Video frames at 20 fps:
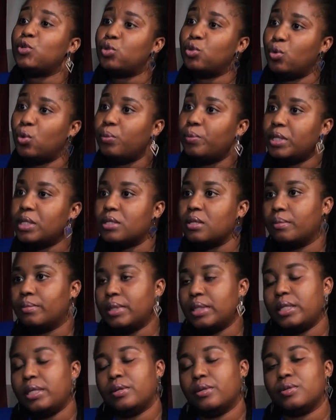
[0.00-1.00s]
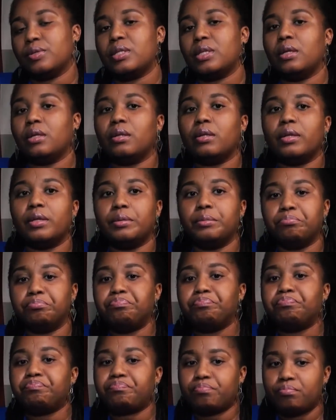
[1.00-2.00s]
should go meet somebody else. And then,
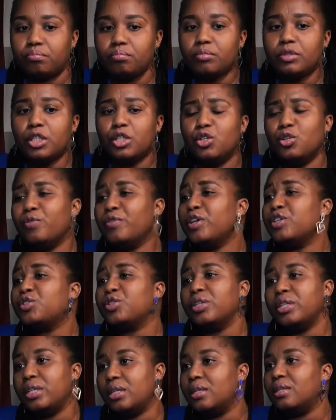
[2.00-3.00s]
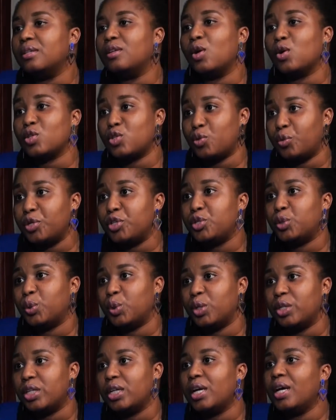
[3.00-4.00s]
eventually, long story
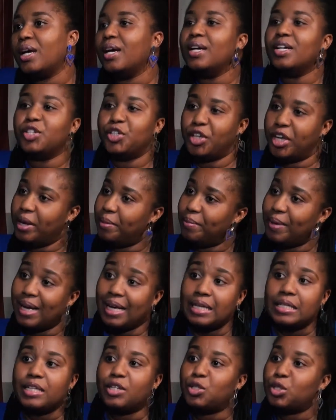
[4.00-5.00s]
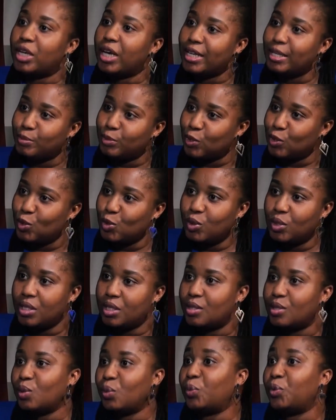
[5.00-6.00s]
short, she came back and said, you guys must do
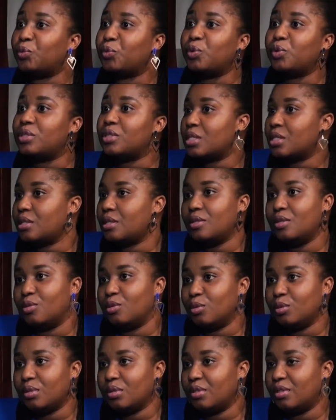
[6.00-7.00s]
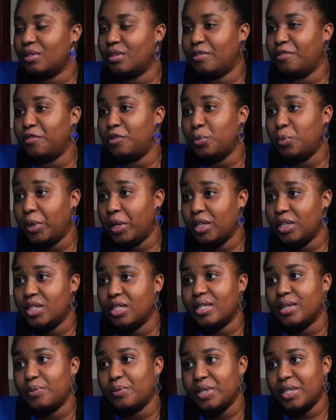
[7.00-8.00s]
this. So we wrote, a few
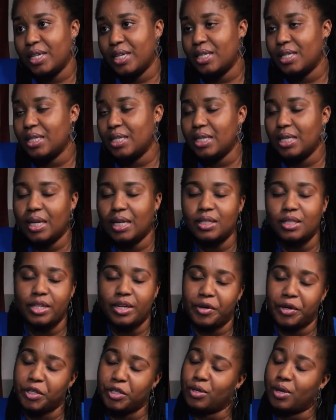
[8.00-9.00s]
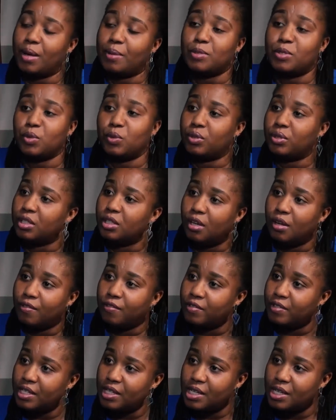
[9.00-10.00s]
pages and we sent it in, and the director absolutely
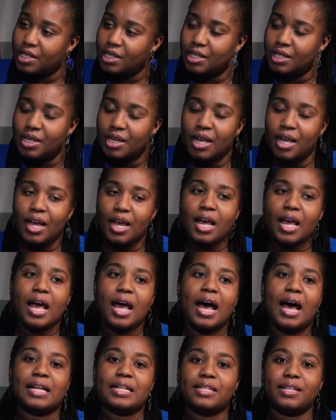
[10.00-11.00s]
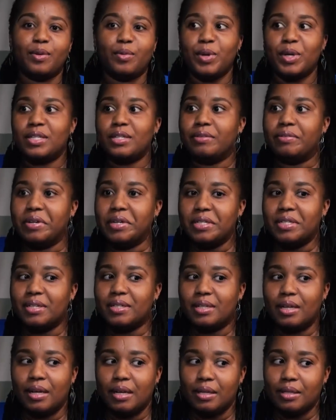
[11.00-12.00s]
loved it. And said, where's the rest? I
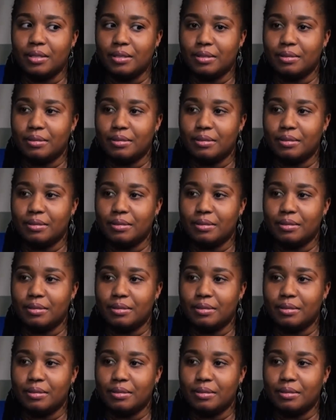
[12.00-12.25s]
was like,